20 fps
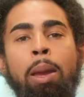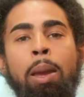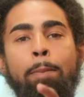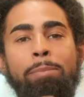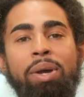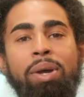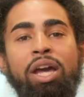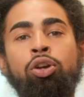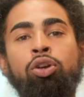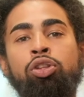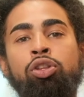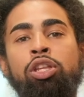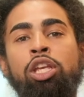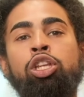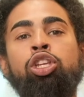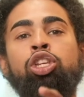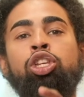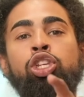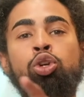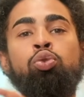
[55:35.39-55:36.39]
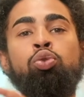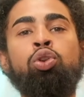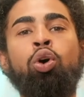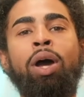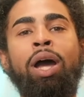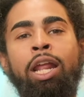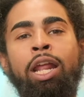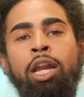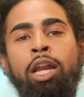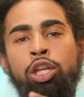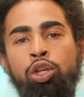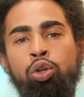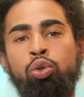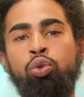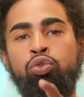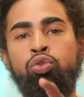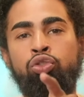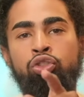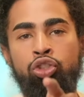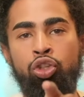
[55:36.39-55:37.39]
better than you know how to
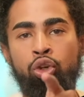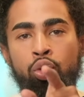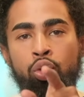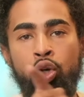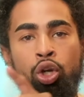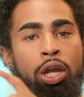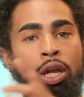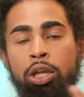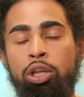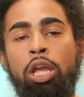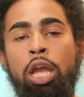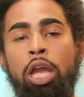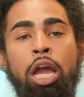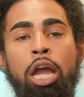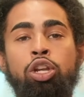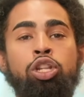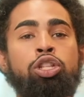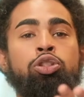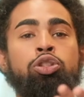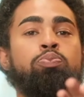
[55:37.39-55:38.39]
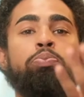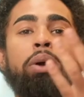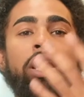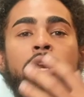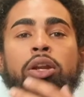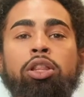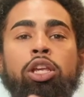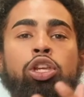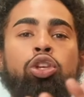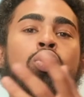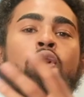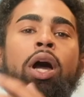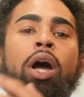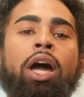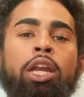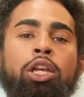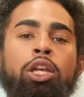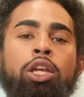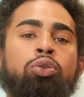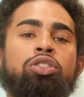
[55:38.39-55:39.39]
use your better than you know how
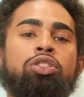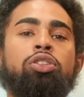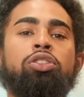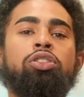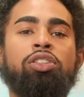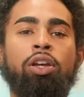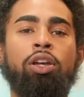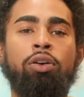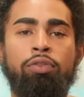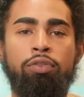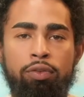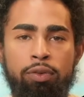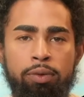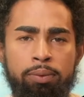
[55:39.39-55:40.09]
to use it yourself.